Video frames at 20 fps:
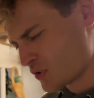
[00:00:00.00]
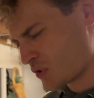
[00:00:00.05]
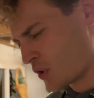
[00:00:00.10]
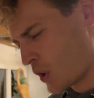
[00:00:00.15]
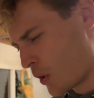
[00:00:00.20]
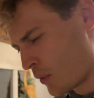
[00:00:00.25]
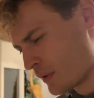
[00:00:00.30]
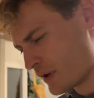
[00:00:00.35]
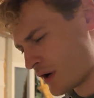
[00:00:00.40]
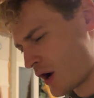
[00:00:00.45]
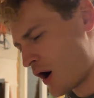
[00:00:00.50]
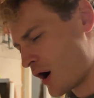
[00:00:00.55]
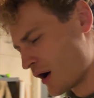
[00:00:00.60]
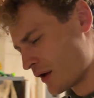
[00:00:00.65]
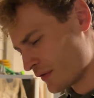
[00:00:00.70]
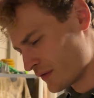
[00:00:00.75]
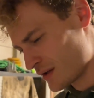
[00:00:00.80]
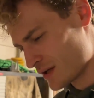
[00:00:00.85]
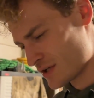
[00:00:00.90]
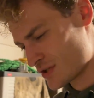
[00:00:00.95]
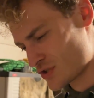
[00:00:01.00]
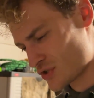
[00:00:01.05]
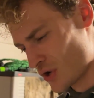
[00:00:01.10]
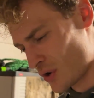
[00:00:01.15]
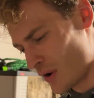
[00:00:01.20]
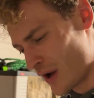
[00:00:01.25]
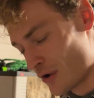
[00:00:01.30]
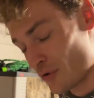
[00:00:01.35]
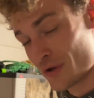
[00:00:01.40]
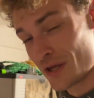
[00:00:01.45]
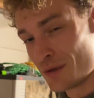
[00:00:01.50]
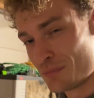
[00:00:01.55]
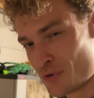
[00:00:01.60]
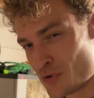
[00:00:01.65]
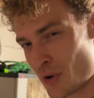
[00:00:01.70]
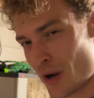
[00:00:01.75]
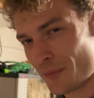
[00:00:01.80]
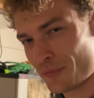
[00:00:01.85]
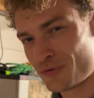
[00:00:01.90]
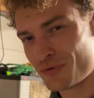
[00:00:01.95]
going on. So I'll keep
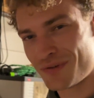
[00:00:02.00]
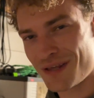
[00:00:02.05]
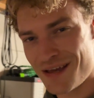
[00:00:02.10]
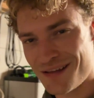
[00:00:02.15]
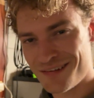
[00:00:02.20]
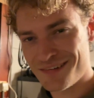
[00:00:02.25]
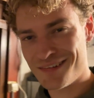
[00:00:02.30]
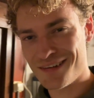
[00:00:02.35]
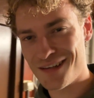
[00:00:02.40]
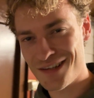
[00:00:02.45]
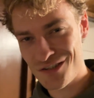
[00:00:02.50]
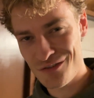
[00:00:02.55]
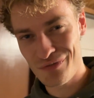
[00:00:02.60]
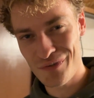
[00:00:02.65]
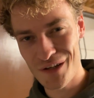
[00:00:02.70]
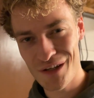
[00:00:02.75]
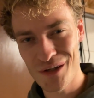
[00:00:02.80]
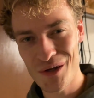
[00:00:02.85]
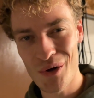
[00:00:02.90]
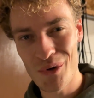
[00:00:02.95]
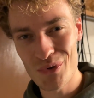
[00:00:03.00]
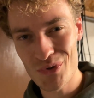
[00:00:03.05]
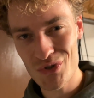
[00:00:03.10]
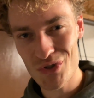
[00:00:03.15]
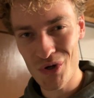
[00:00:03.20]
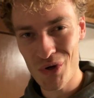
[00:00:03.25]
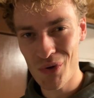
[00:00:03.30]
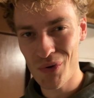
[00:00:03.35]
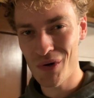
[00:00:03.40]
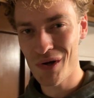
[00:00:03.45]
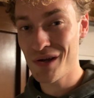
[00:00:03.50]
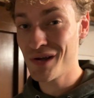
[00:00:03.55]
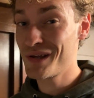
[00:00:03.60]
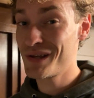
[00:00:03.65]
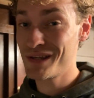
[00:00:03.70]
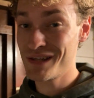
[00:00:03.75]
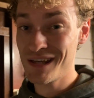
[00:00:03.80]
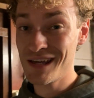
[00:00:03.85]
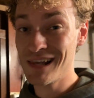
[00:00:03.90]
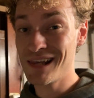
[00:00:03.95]
you up to date in this video. So
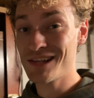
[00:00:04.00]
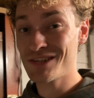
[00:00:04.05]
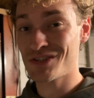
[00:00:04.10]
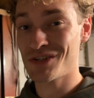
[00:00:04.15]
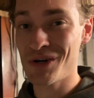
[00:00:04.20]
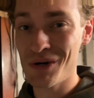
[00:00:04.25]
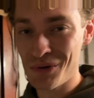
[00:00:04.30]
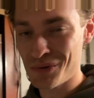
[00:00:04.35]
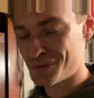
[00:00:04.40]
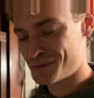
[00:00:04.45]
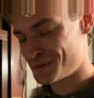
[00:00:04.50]
yeah, let's go.